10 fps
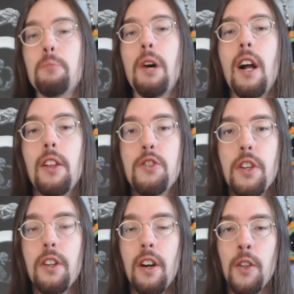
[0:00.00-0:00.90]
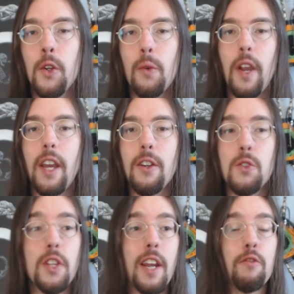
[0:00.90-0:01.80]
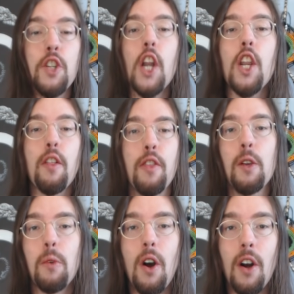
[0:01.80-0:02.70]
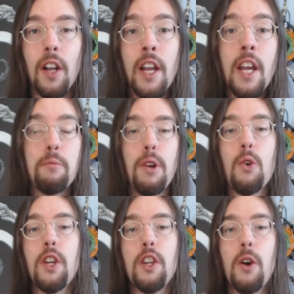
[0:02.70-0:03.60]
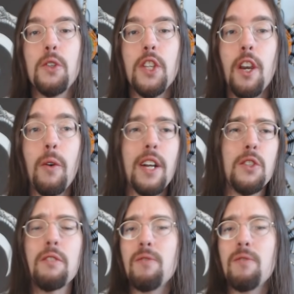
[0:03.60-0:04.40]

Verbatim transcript: apology to other creators that have done nothing wrong, broken no TOS.